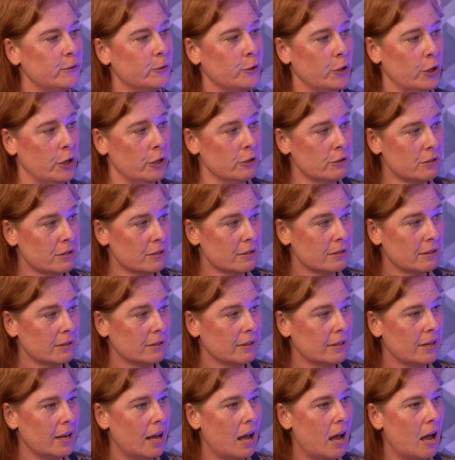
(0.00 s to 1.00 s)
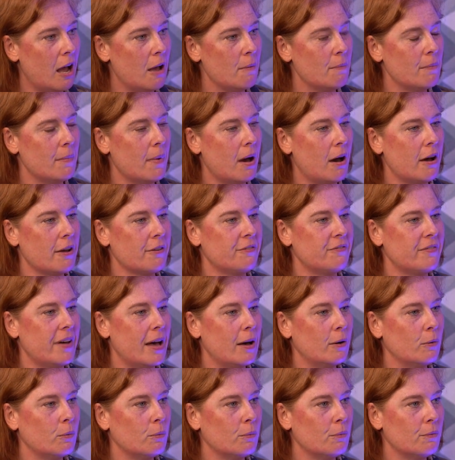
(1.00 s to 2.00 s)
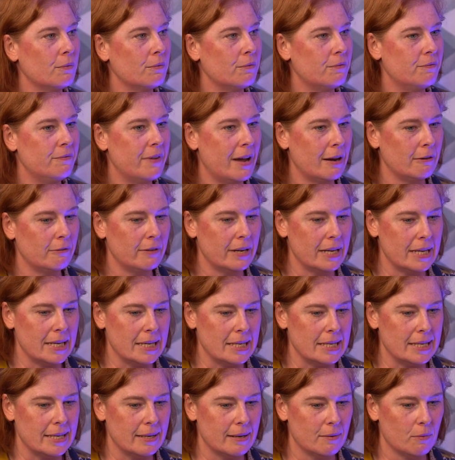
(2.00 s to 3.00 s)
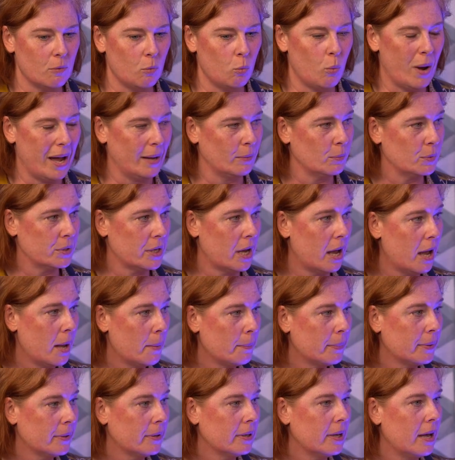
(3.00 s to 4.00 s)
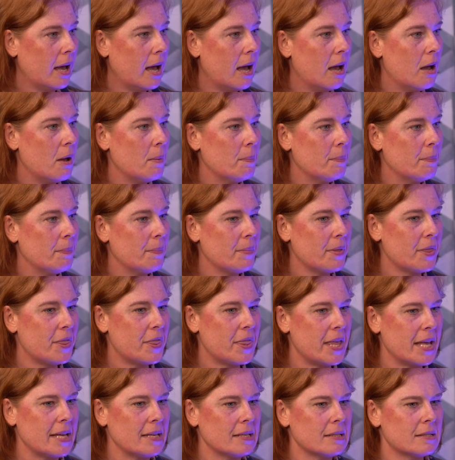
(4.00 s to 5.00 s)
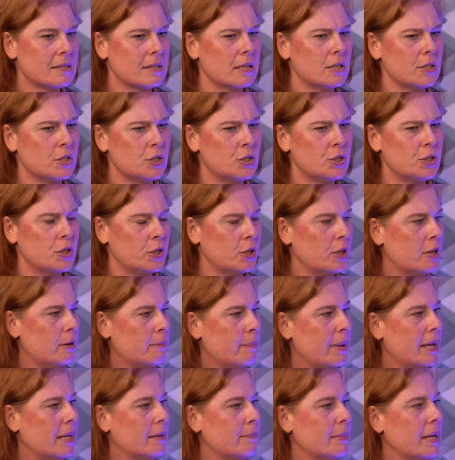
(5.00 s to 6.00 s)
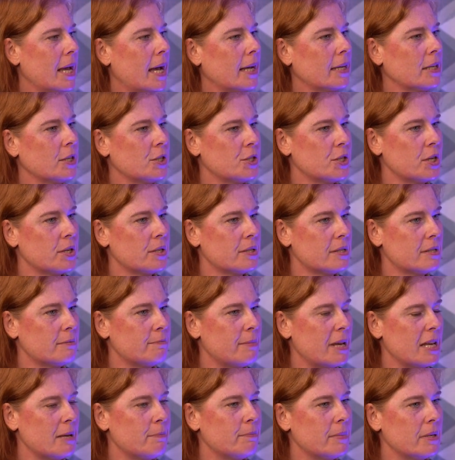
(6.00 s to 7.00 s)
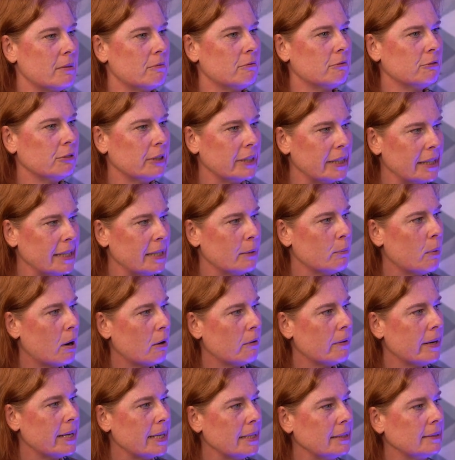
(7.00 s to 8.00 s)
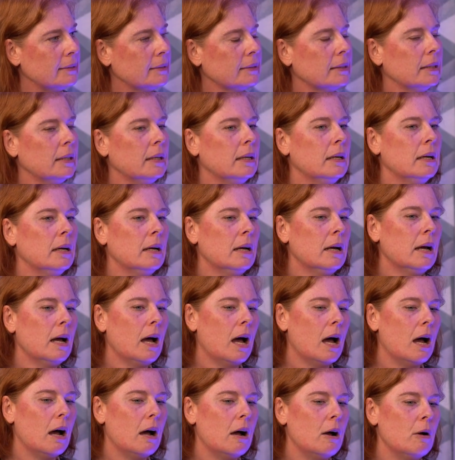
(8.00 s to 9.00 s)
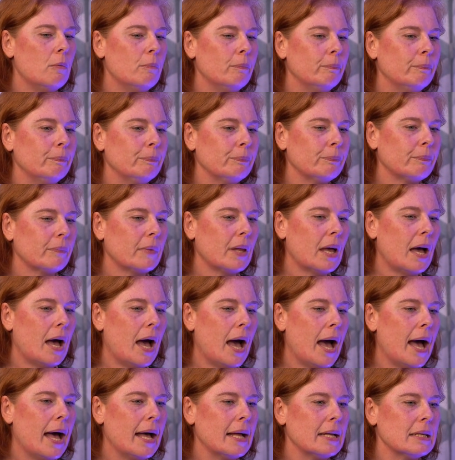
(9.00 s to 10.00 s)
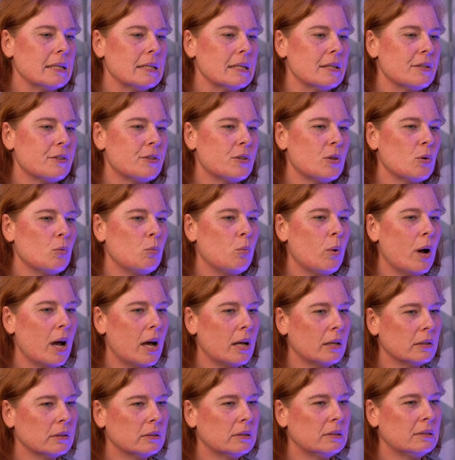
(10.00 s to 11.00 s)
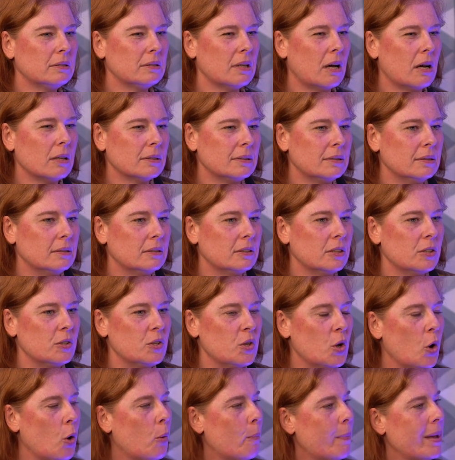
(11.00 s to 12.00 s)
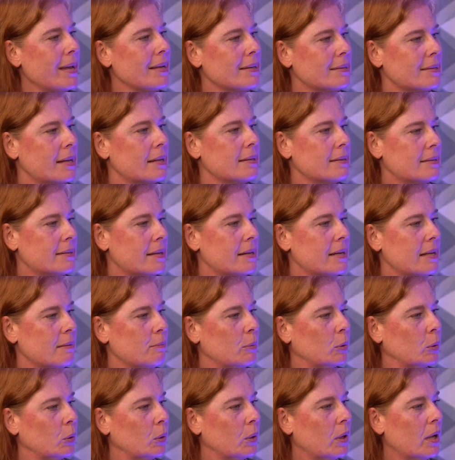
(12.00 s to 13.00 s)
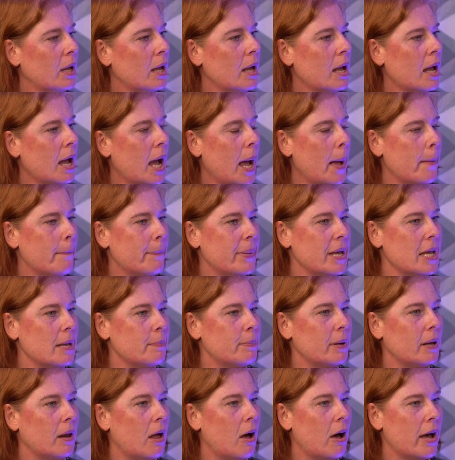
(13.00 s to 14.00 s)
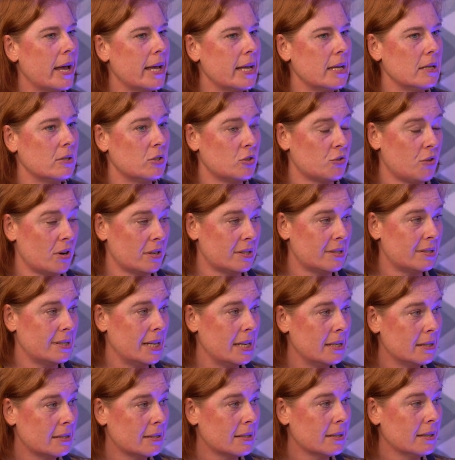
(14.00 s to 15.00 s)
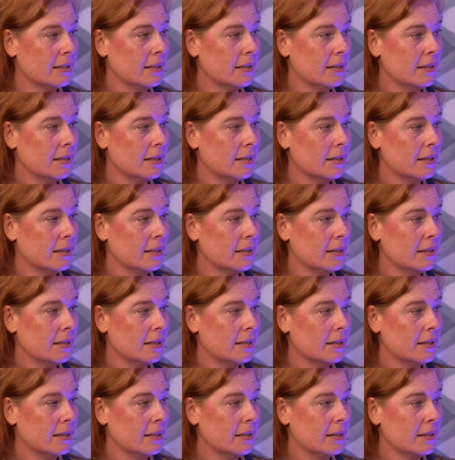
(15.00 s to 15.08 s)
good. I felt very wound up. Things that shouldn't make me anxious made me really worried. And the world started to not make sense anymore. And people I trusted